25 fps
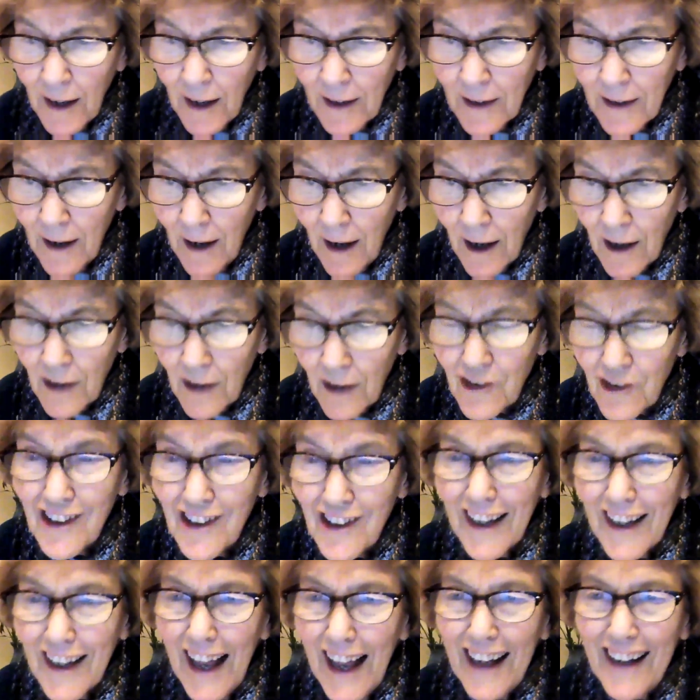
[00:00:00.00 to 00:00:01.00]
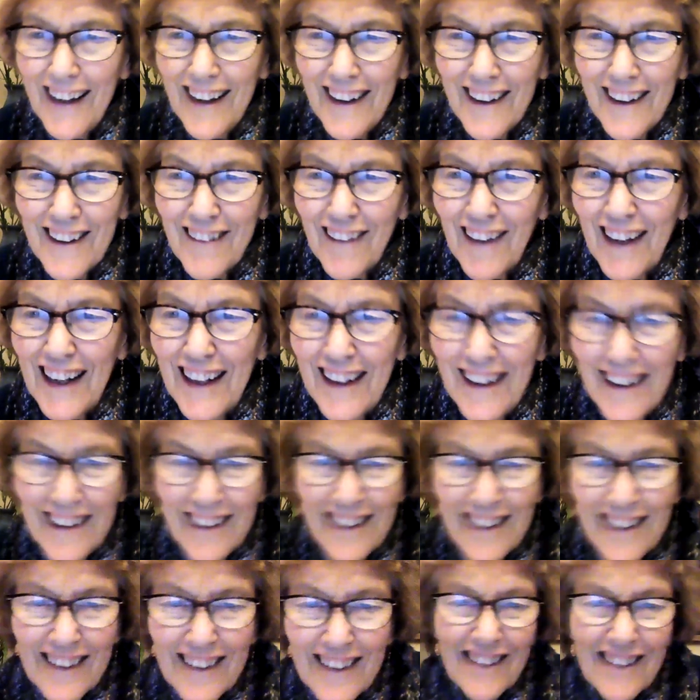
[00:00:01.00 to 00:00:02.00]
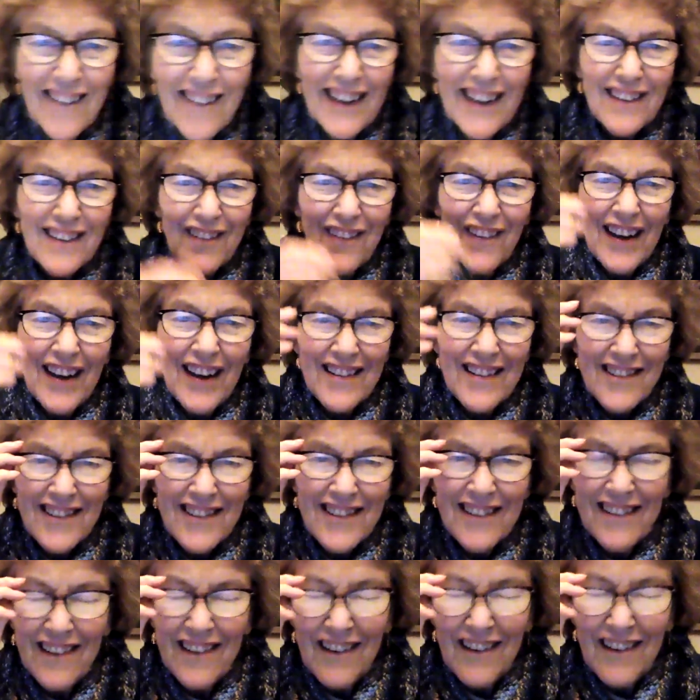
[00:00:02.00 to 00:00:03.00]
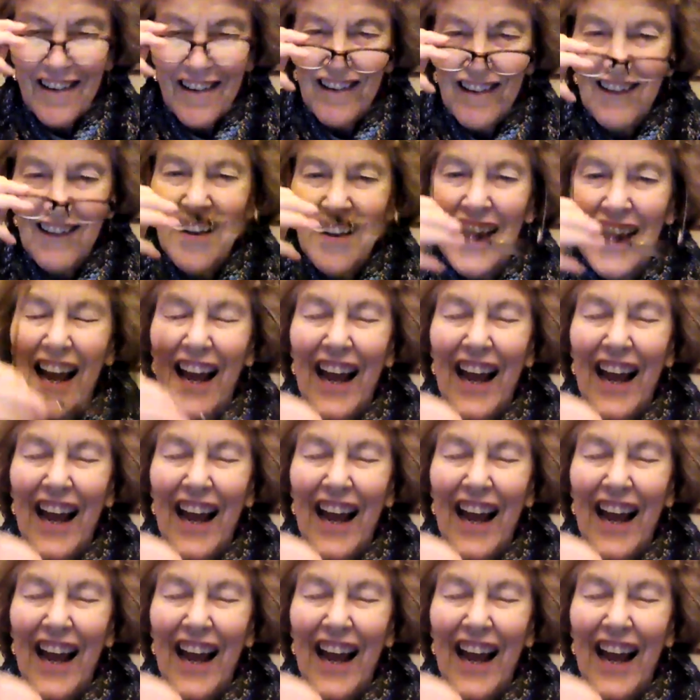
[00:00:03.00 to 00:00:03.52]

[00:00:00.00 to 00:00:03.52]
Gosh, again, great question, Laurel.